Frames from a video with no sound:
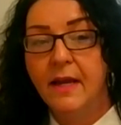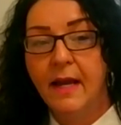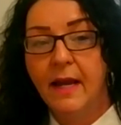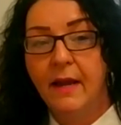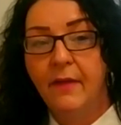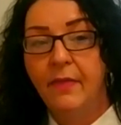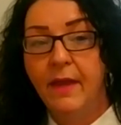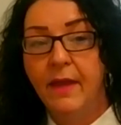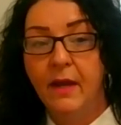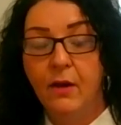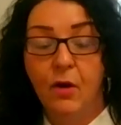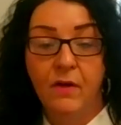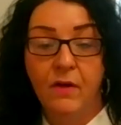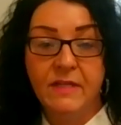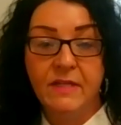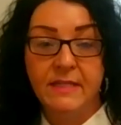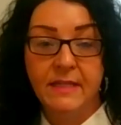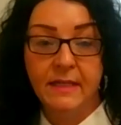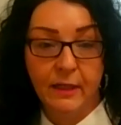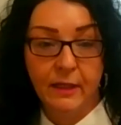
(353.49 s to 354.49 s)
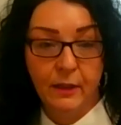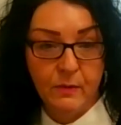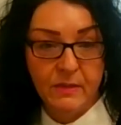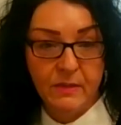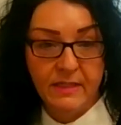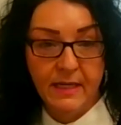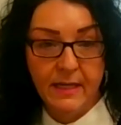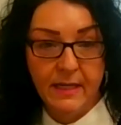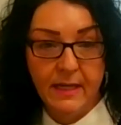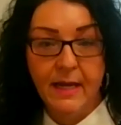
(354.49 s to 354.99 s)
And then obviously, like you
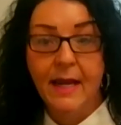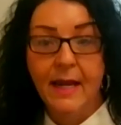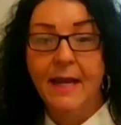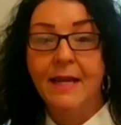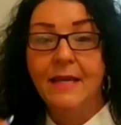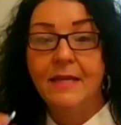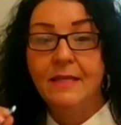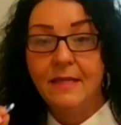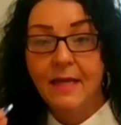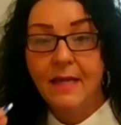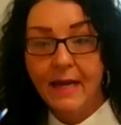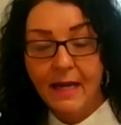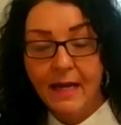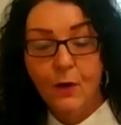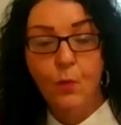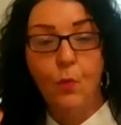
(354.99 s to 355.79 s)
said, take